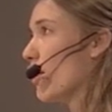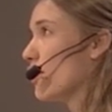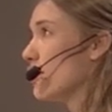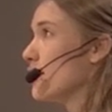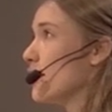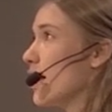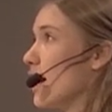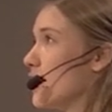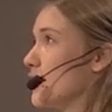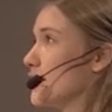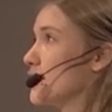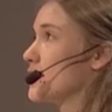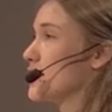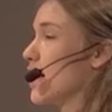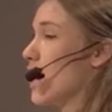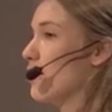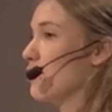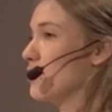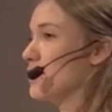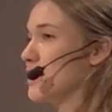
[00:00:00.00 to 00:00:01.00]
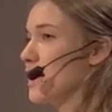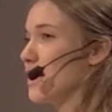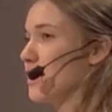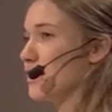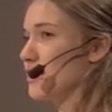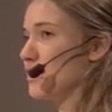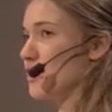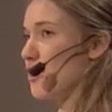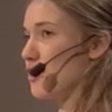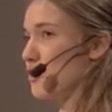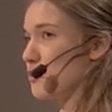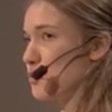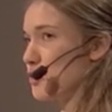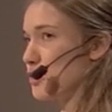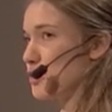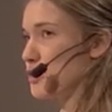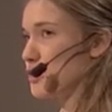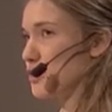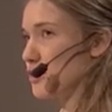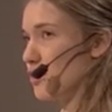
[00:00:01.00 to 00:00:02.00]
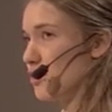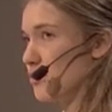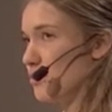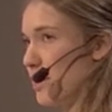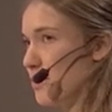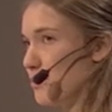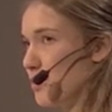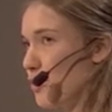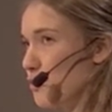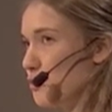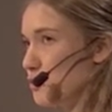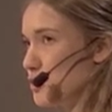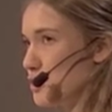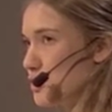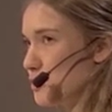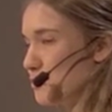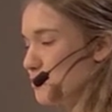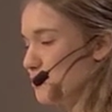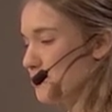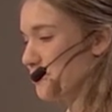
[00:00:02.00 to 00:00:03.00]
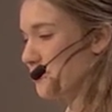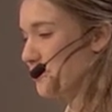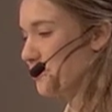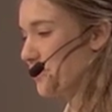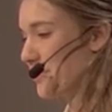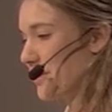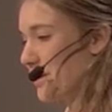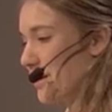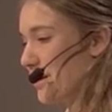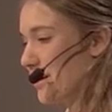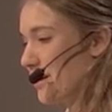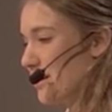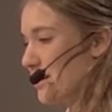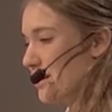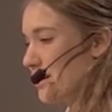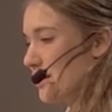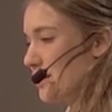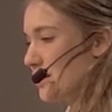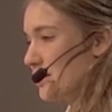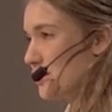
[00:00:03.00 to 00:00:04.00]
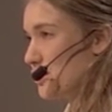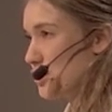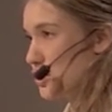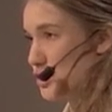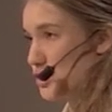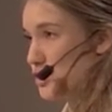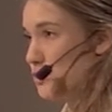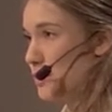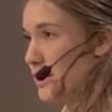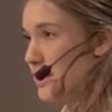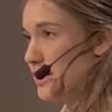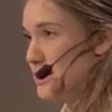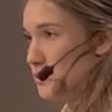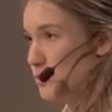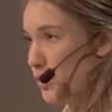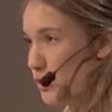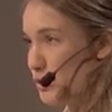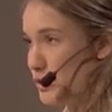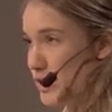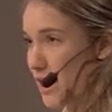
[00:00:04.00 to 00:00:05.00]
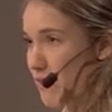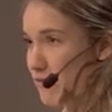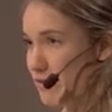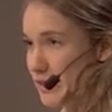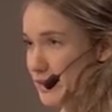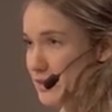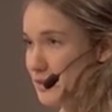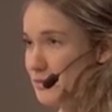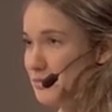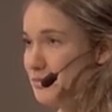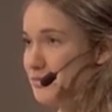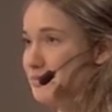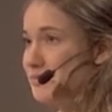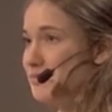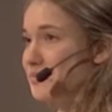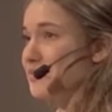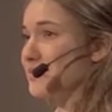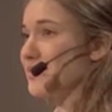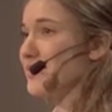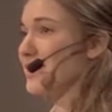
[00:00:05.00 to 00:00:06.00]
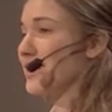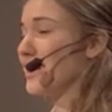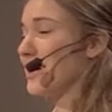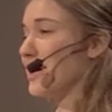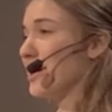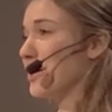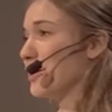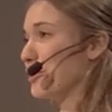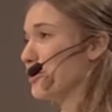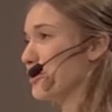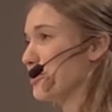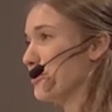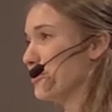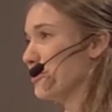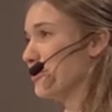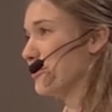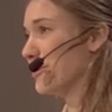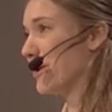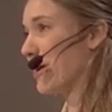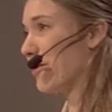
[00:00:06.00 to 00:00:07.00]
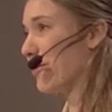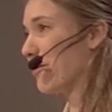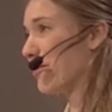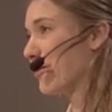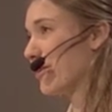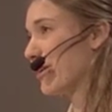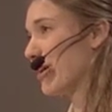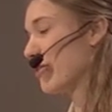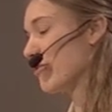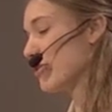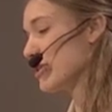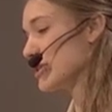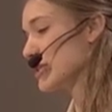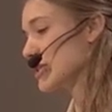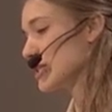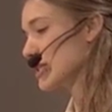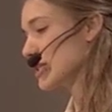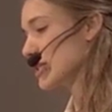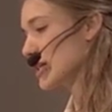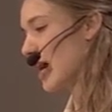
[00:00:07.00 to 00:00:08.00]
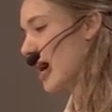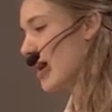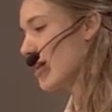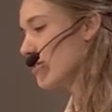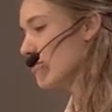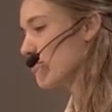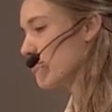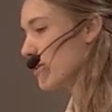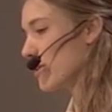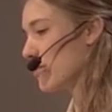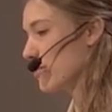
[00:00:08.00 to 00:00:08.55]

unless I would take another person on my boat, just to make the boat heavier. Now, it was kind of